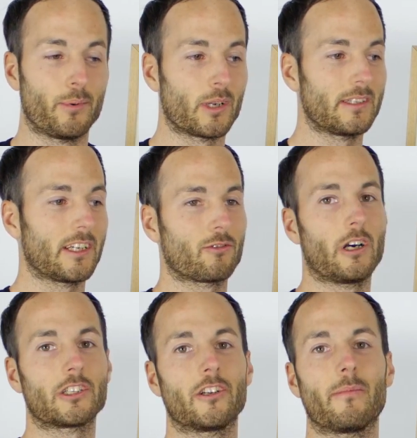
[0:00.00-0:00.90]
Put a
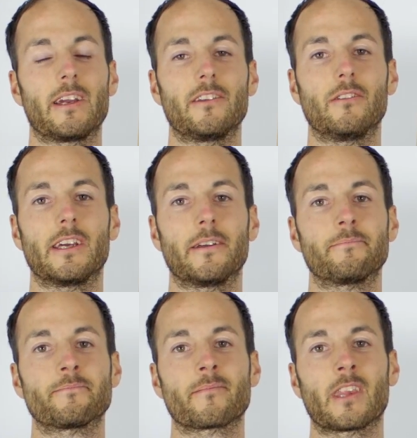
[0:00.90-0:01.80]
dishwasher in my unit
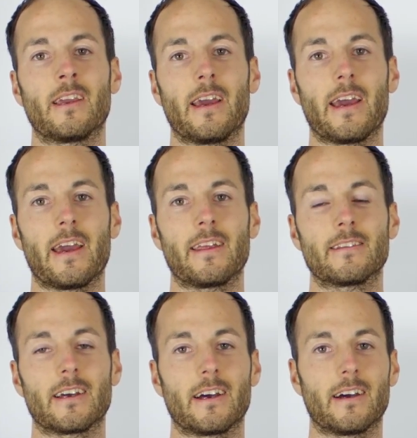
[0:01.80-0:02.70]
and